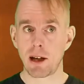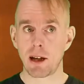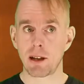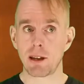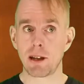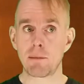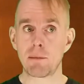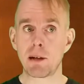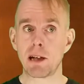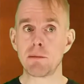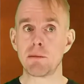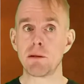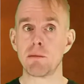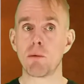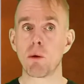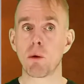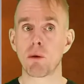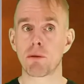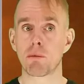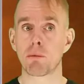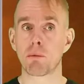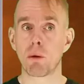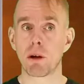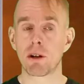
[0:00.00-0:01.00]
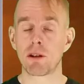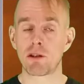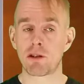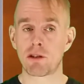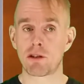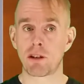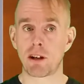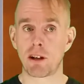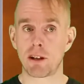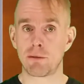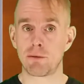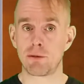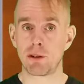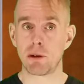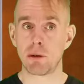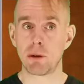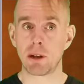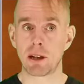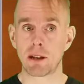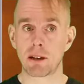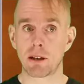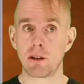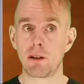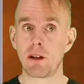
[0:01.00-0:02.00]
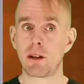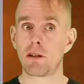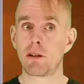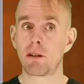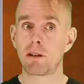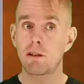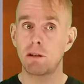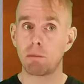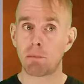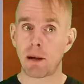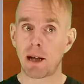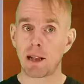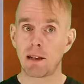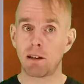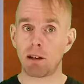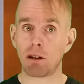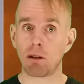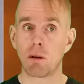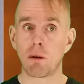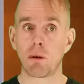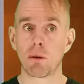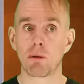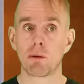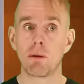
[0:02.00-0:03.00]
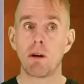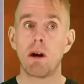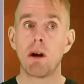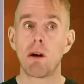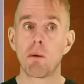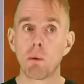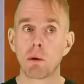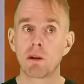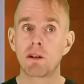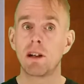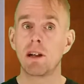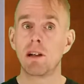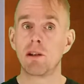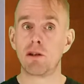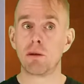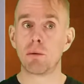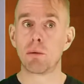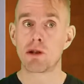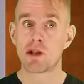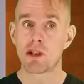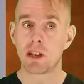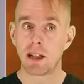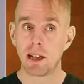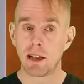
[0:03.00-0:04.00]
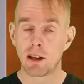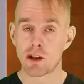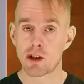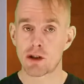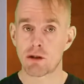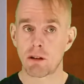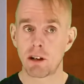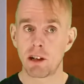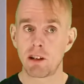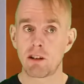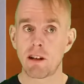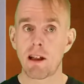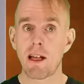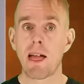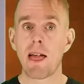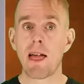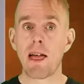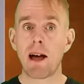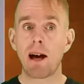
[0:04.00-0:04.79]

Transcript: and there may be more than one side view included depending on what it is you wish to illustrate,